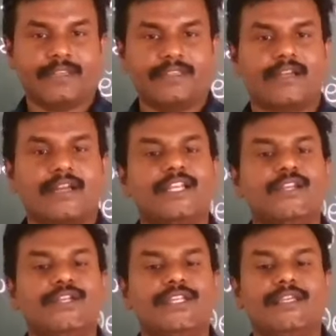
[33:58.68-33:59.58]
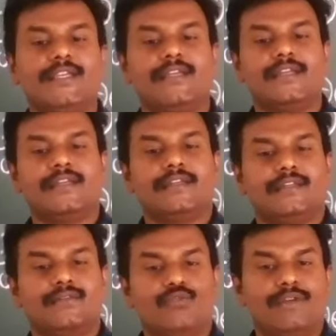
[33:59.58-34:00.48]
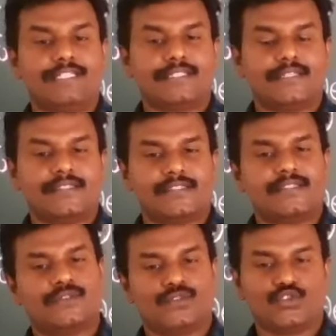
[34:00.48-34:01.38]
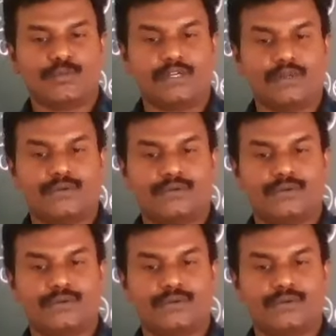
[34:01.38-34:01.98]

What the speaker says: The continuity we will discuss tomorrow.